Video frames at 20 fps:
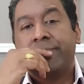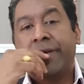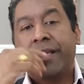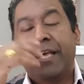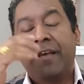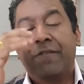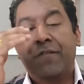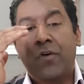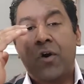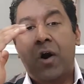
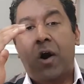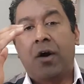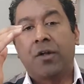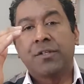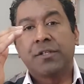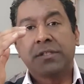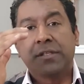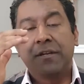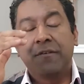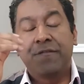Give
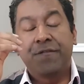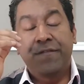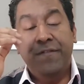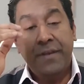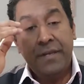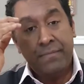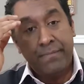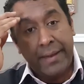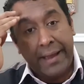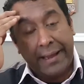constant
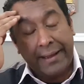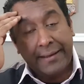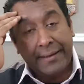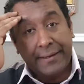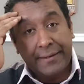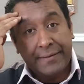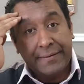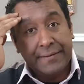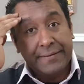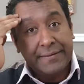feedback.
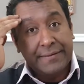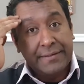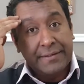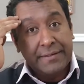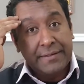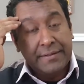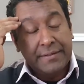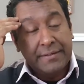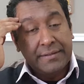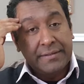
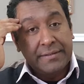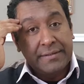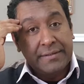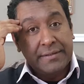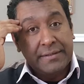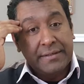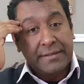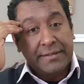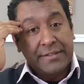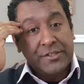
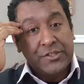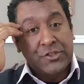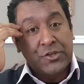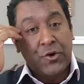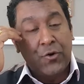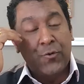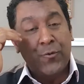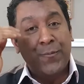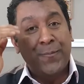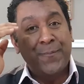
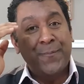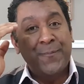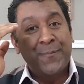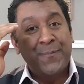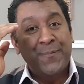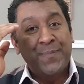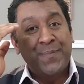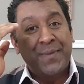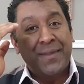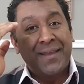So
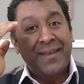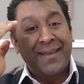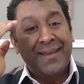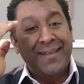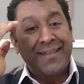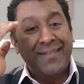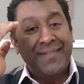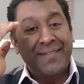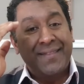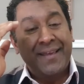
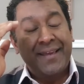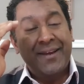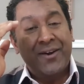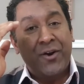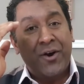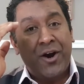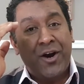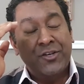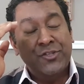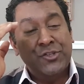
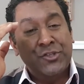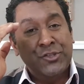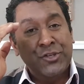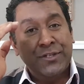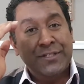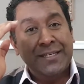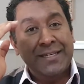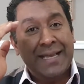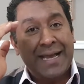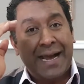there are
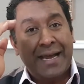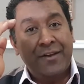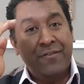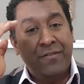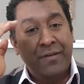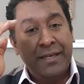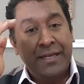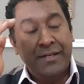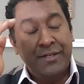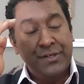certain kind
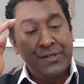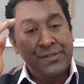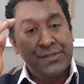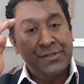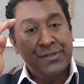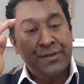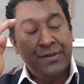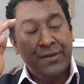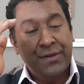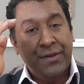of
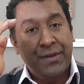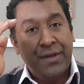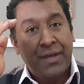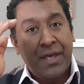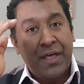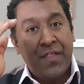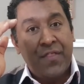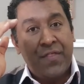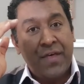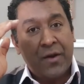leaders
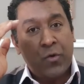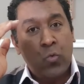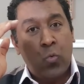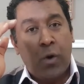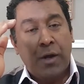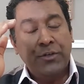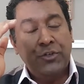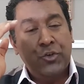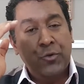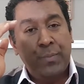that
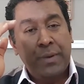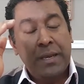want to